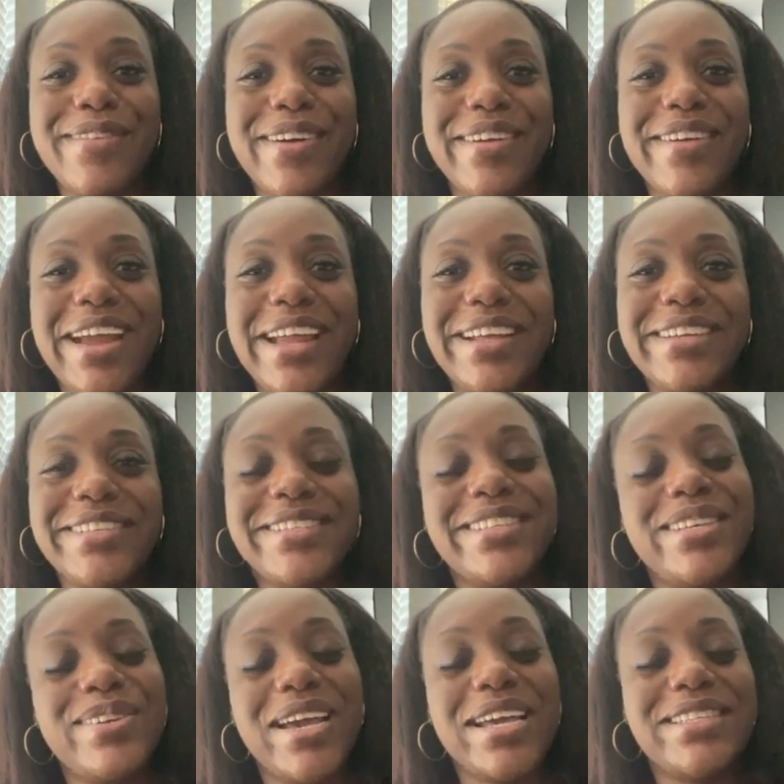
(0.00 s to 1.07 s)
All right,
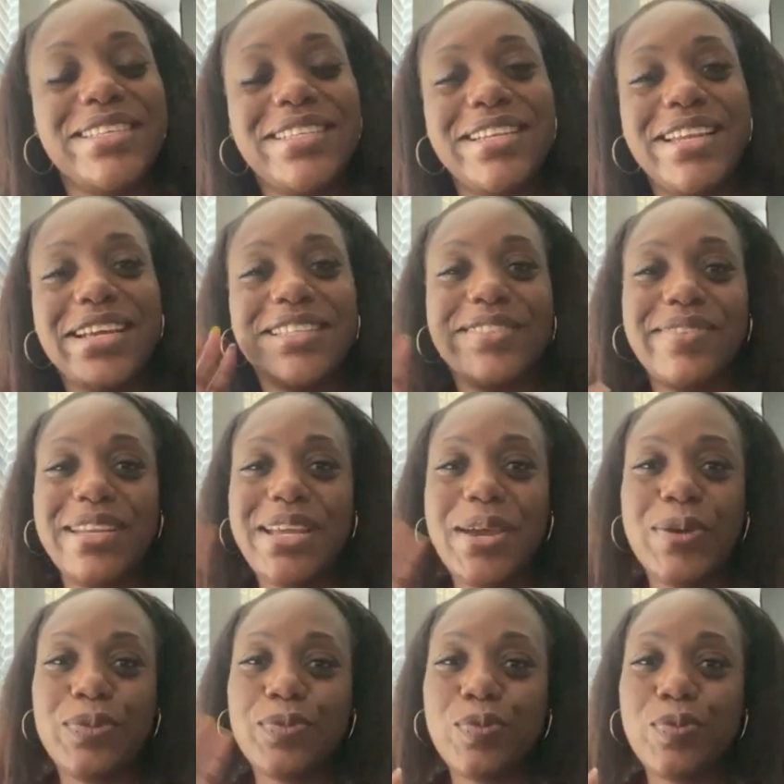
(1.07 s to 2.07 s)
see you guys in the next video.